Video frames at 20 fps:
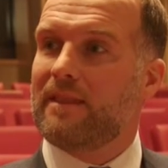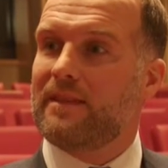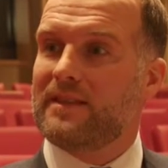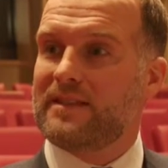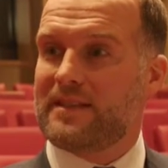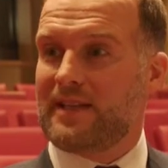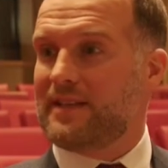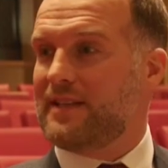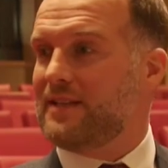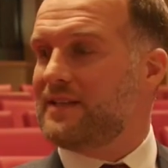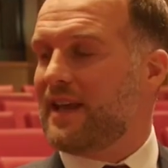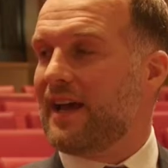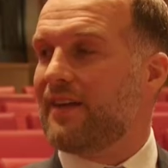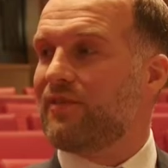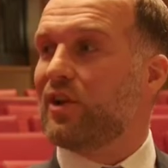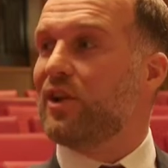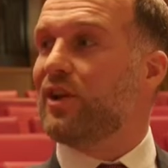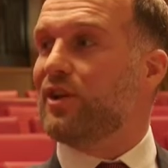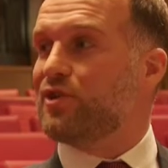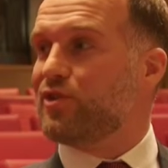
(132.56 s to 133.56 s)
cities that have
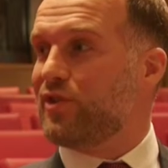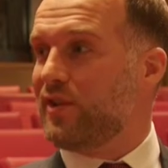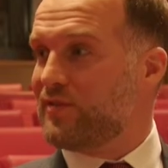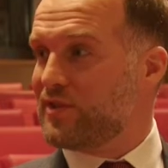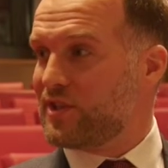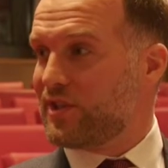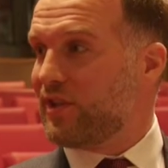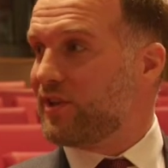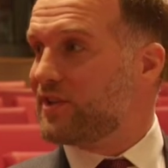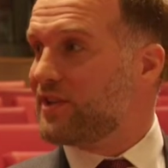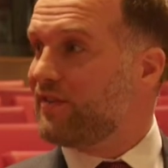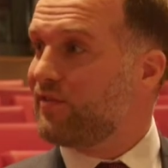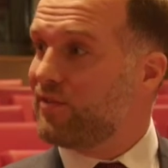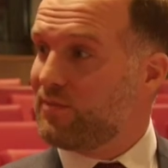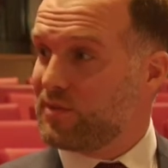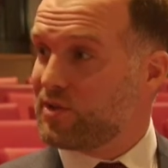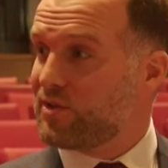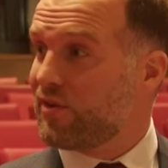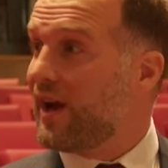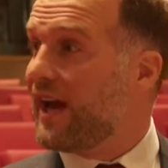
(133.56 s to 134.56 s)
the luxury of starting
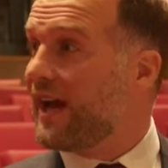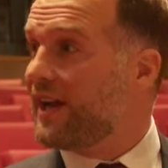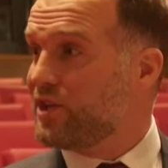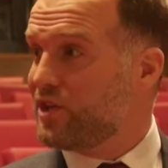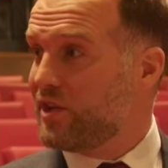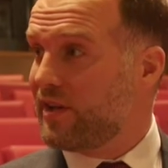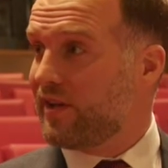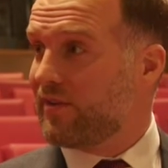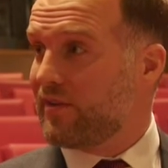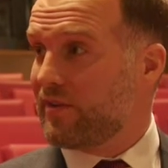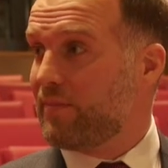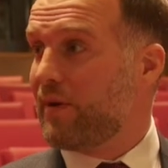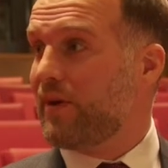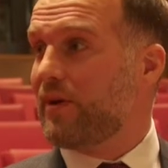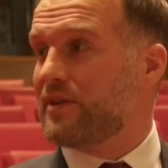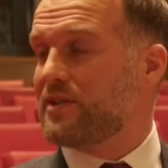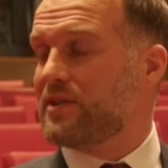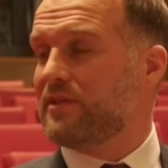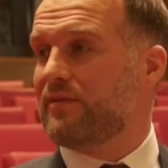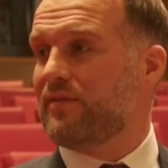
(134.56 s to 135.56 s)
from scratch in other
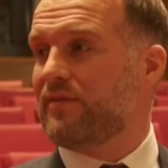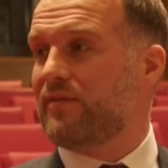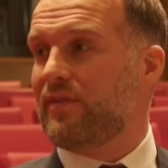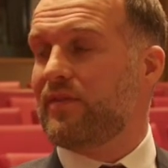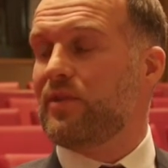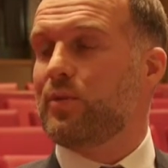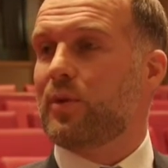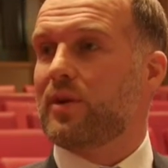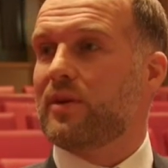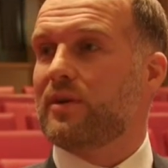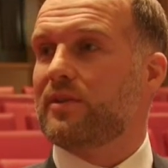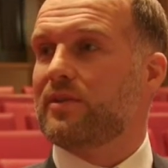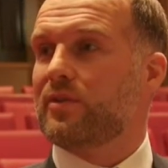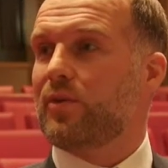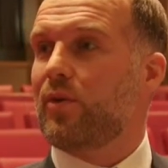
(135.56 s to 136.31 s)
parts of the world,